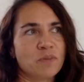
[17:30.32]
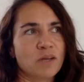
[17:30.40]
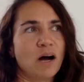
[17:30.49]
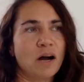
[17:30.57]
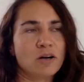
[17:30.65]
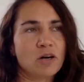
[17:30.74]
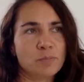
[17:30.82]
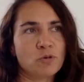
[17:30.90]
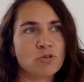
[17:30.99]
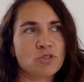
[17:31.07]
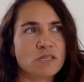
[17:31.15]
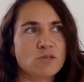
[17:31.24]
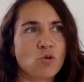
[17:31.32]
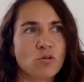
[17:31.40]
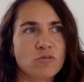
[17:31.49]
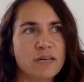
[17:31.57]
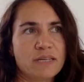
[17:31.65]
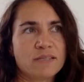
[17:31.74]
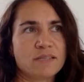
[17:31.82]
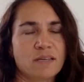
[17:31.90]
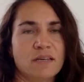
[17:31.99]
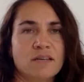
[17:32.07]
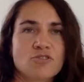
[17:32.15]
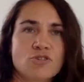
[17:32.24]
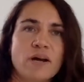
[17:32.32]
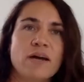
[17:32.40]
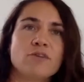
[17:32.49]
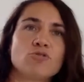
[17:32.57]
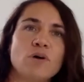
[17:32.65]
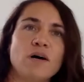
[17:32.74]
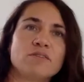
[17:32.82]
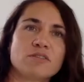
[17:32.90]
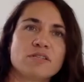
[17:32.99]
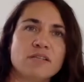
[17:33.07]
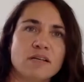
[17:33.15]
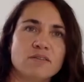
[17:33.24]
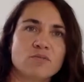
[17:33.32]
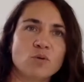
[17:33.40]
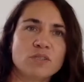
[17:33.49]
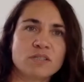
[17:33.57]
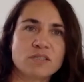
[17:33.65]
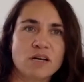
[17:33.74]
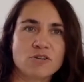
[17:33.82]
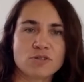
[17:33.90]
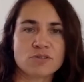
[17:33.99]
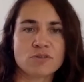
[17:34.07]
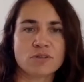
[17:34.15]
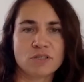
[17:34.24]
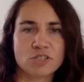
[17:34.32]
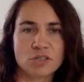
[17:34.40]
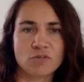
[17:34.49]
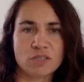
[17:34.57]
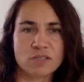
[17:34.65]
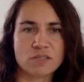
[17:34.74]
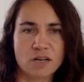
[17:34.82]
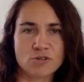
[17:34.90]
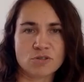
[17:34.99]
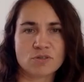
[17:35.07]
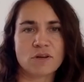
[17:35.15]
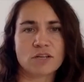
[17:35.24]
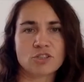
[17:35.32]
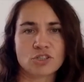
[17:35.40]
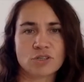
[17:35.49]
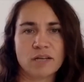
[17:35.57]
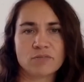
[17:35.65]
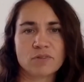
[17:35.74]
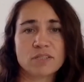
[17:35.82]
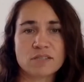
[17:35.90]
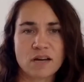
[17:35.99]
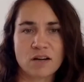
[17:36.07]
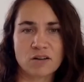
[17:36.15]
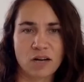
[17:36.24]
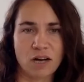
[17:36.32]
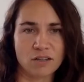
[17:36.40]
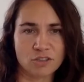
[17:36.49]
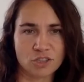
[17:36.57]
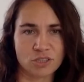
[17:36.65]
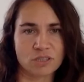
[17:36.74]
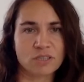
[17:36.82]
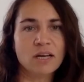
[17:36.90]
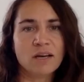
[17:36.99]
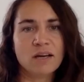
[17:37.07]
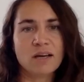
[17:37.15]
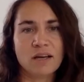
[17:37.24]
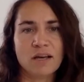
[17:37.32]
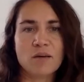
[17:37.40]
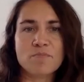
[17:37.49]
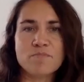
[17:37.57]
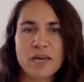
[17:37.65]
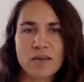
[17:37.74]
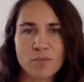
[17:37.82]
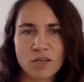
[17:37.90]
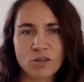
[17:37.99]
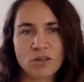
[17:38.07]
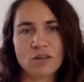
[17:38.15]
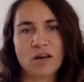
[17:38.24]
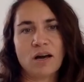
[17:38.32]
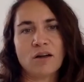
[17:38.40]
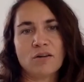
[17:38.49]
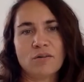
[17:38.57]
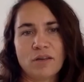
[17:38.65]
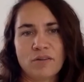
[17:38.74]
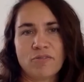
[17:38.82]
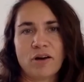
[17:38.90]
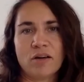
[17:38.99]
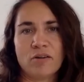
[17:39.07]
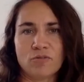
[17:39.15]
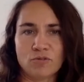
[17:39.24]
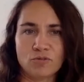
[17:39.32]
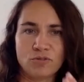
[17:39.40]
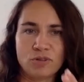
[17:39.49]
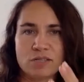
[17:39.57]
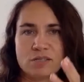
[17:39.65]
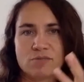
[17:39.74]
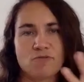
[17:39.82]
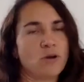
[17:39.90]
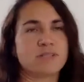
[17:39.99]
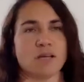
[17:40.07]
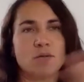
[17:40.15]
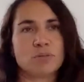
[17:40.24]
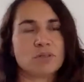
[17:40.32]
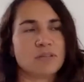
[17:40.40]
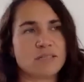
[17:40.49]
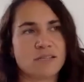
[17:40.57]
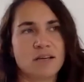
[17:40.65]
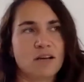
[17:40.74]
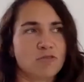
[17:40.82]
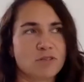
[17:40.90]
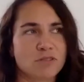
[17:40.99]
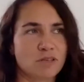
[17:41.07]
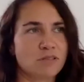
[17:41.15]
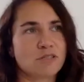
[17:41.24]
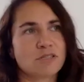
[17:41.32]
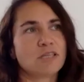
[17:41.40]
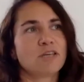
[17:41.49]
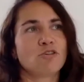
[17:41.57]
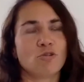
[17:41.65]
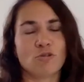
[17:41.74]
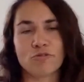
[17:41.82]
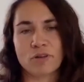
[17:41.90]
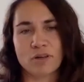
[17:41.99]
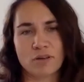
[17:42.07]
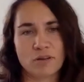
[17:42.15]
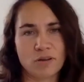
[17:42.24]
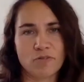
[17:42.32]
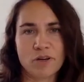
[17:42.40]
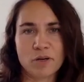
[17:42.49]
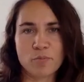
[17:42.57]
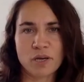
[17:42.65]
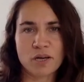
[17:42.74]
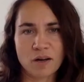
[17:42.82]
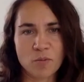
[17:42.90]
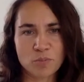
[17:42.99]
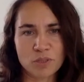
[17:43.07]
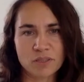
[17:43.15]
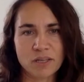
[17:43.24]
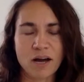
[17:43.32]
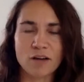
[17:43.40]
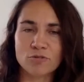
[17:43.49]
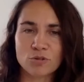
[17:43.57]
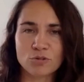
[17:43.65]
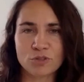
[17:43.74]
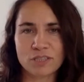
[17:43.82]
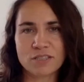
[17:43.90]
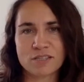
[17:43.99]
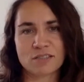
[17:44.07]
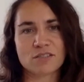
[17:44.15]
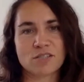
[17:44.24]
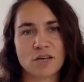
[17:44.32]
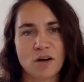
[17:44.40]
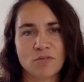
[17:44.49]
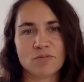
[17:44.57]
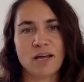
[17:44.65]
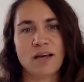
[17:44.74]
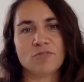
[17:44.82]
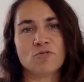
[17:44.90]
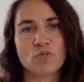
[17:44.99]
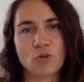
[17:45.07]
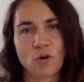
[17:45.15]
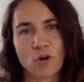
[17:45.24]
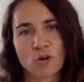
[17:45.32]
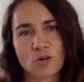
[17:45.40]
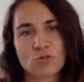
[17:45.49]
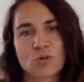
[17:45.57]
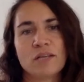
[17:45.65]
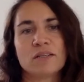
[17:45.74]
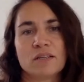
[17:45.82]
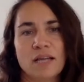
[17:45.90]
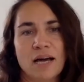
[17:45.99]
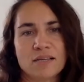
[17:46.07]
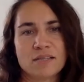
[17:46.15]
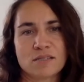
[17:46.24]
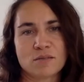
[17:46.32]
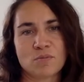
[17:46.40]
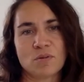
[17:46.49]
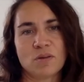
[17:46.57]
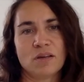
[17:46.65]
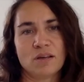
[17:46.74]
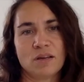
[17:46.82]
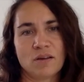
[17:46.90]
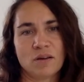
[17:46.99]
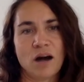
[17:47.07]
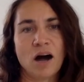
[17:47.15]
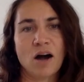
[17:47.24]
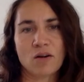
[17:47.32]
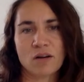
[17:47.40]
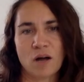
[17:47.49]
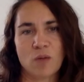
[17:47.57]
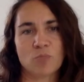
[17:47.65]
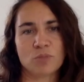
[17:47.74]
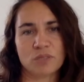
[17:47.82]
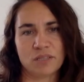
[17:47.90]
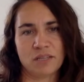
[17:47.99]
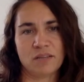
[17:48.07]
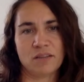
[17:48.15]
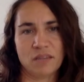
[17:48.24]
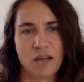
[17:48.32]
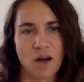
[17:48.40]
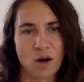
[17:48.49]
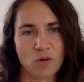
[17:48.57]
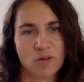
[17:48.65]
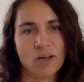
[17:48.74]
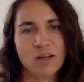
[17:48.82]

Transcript: Our approach is always try to understand what is our strategy, what is our structure, and what is our culture. Maybe if I was, for example, let's say I was a CEO of a very big company, I will really sit down and work to analyze our company now.